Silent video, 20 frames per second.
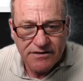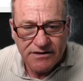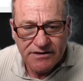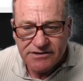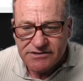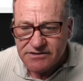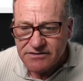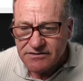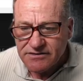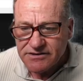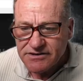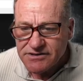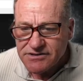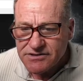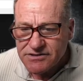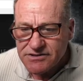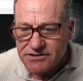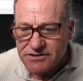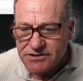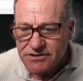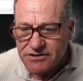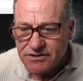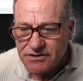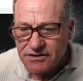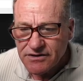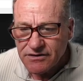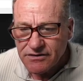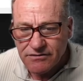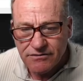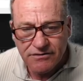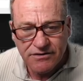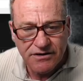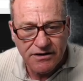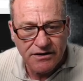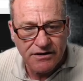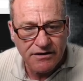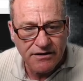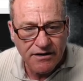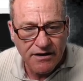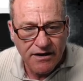a list. Okay,
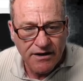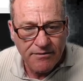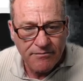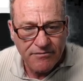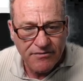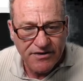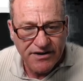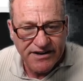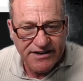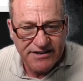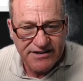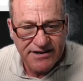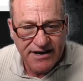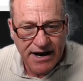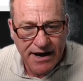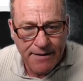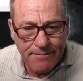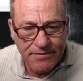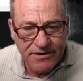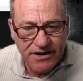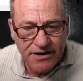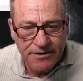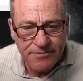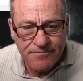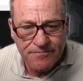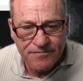I'm going to hit copy.